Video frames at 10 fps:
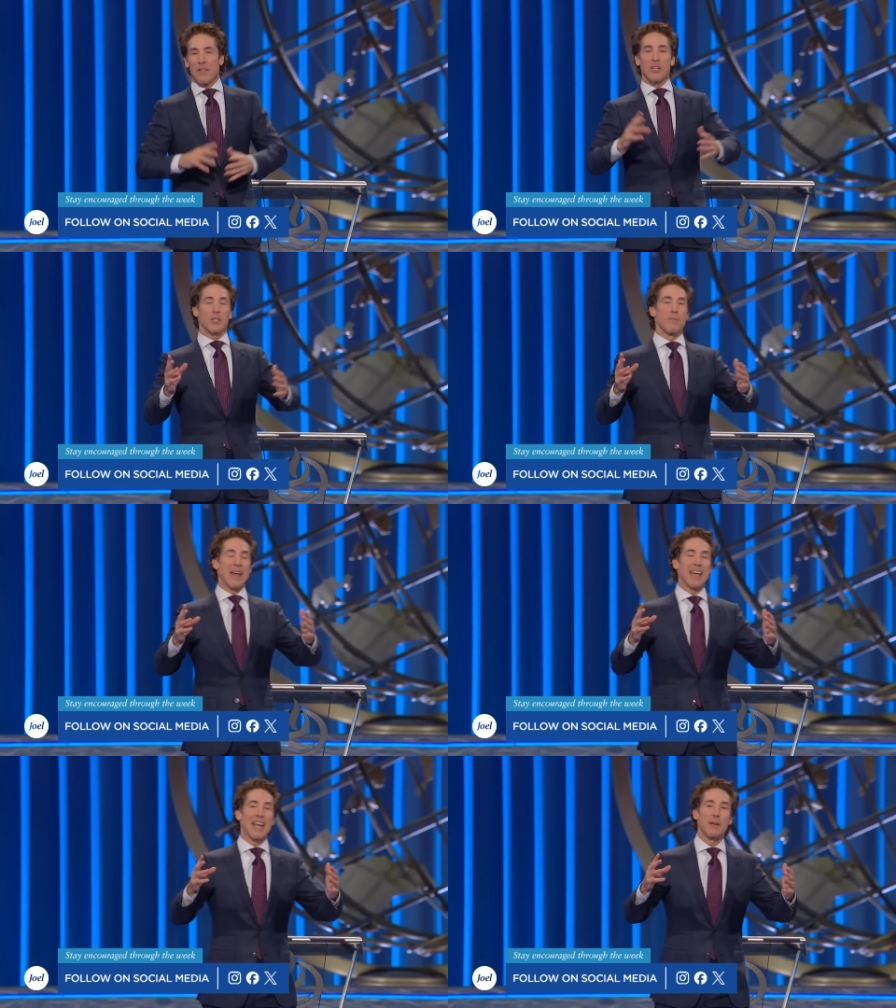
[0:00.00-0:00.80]
This
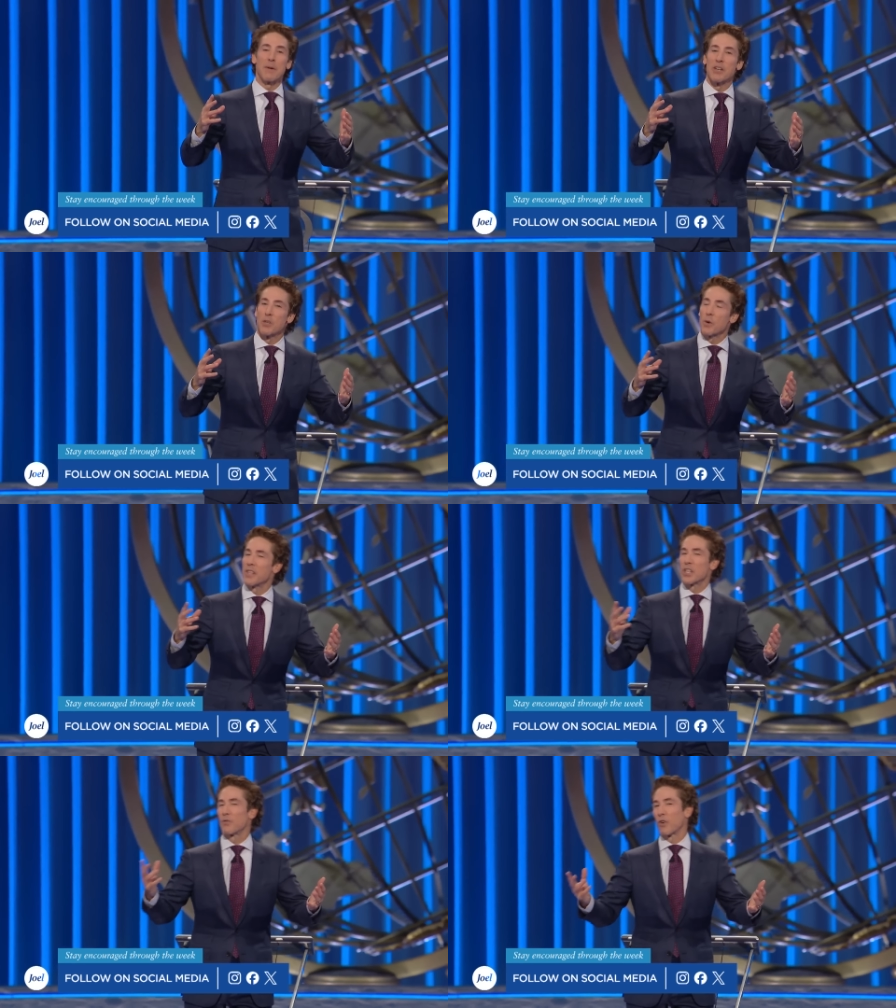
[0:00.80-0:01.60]
man had been
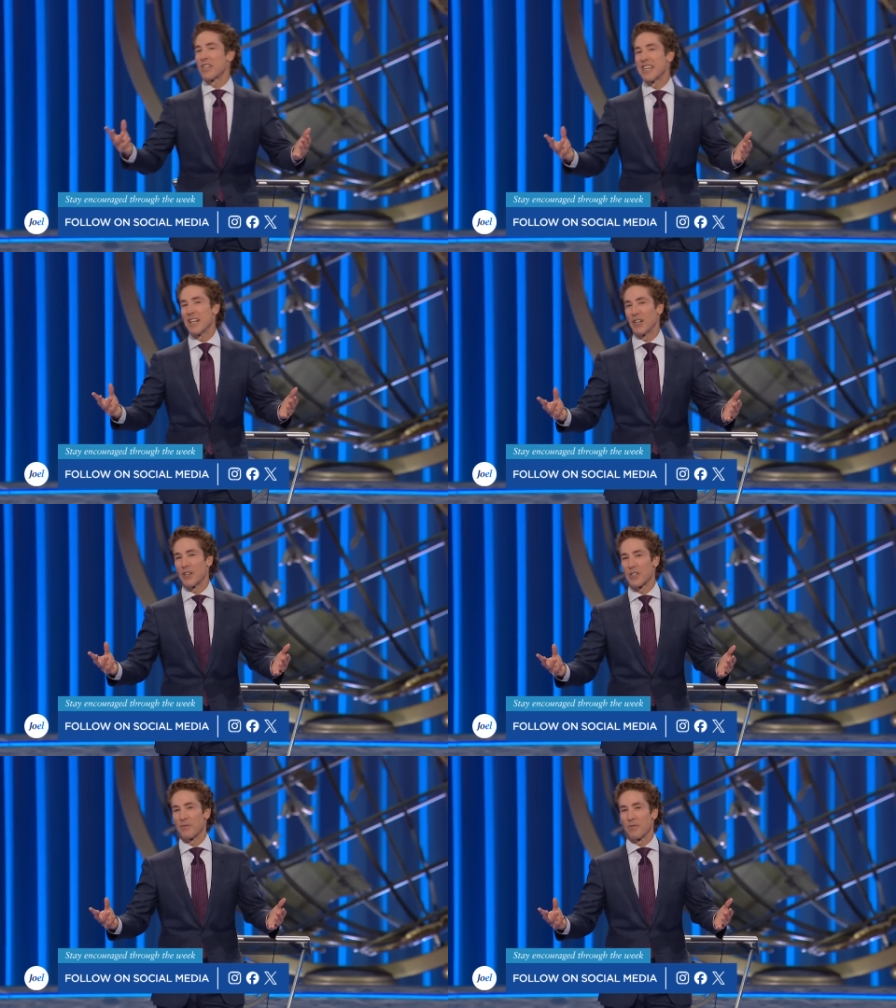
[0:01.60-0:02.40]
doing this for
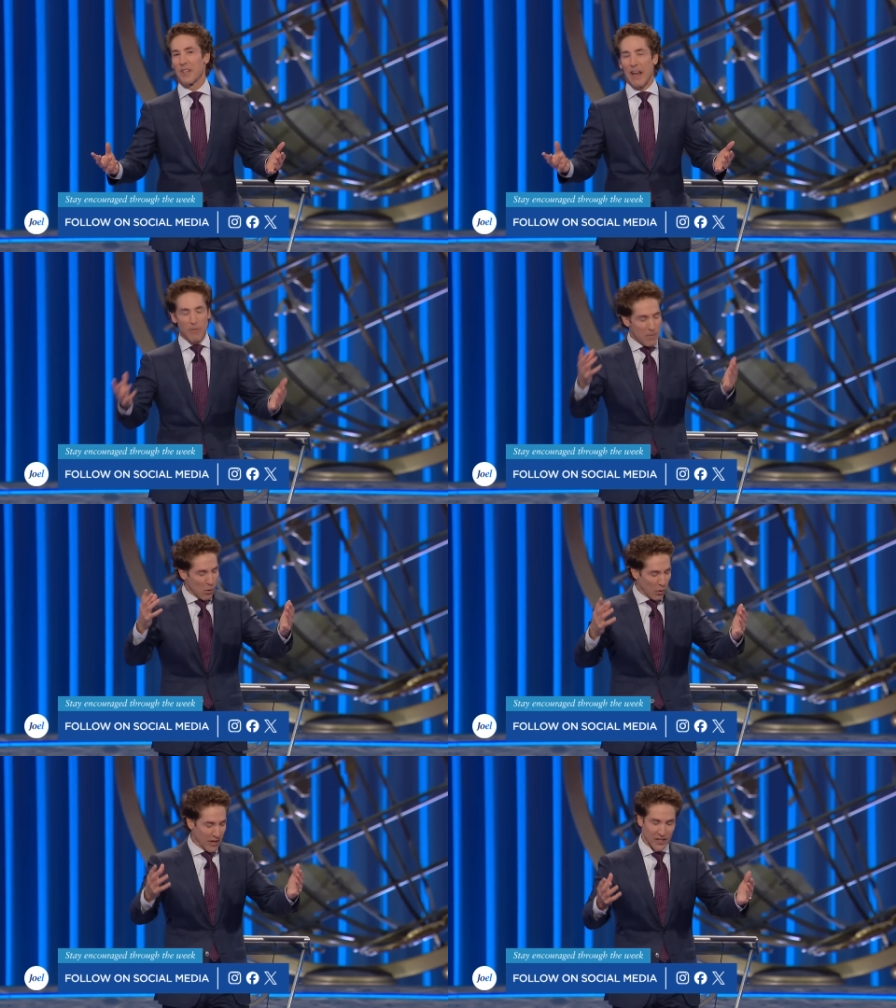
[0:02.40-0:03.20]
years. Every
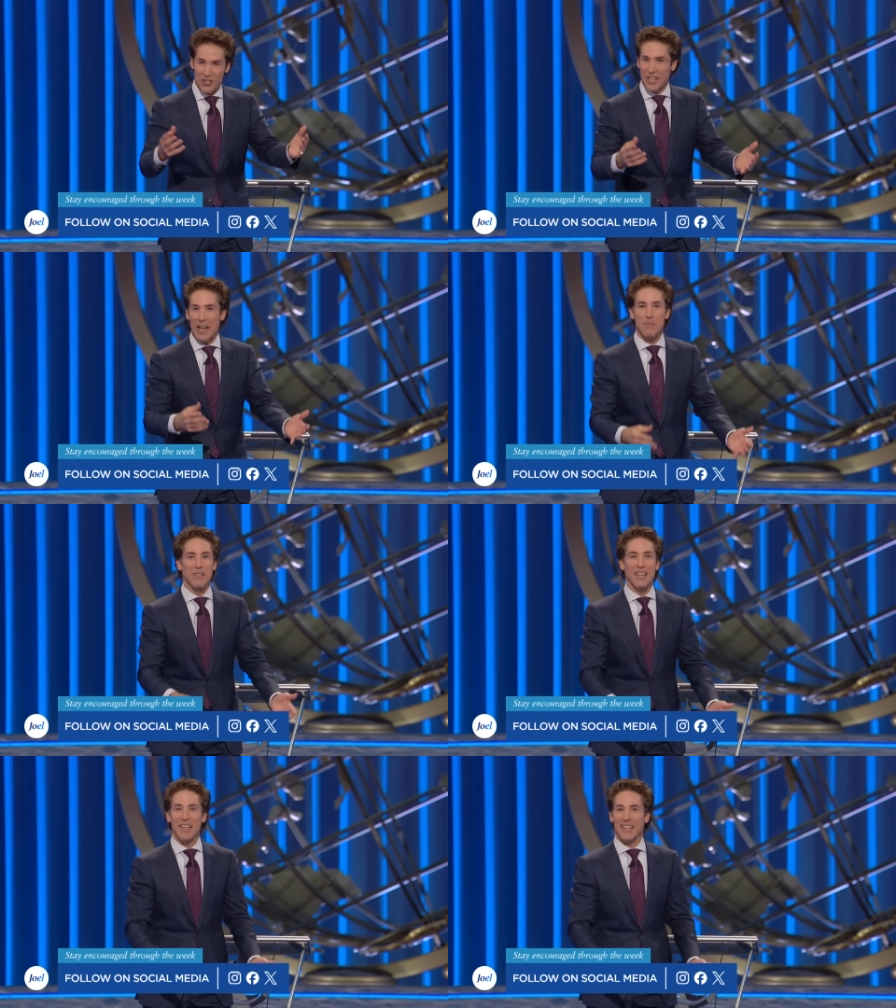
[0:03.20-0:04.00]
morning, same
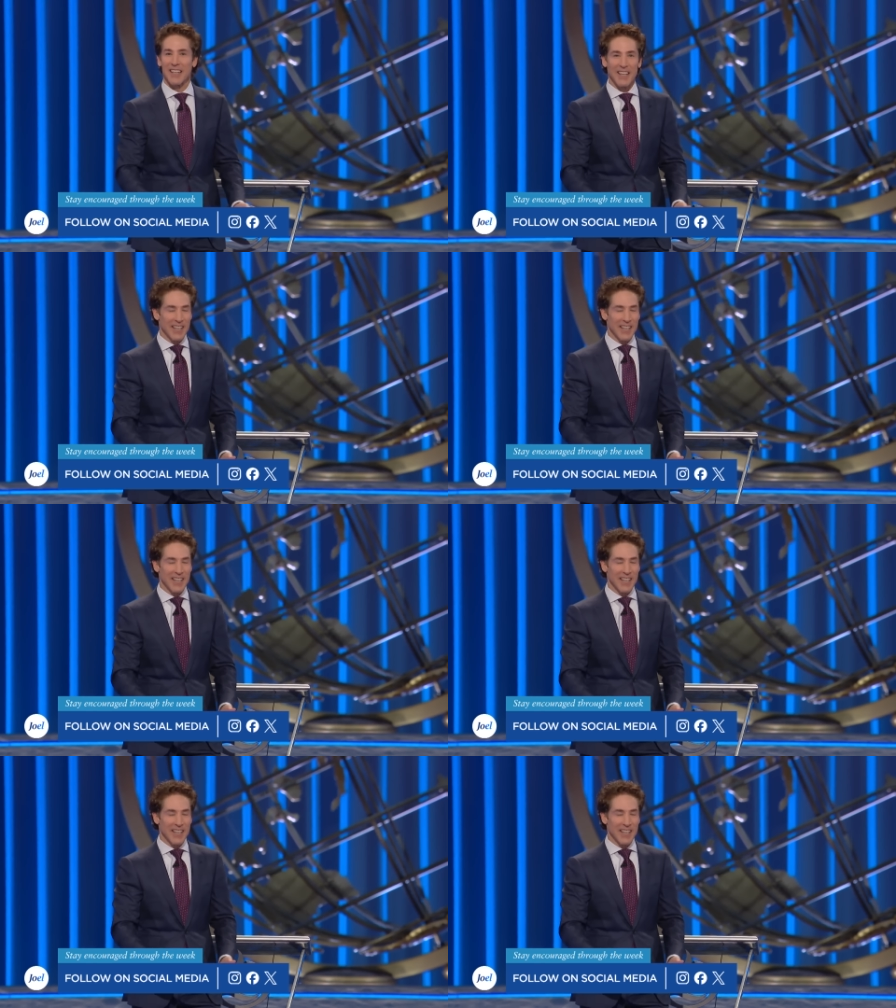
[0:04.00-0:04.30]
thing,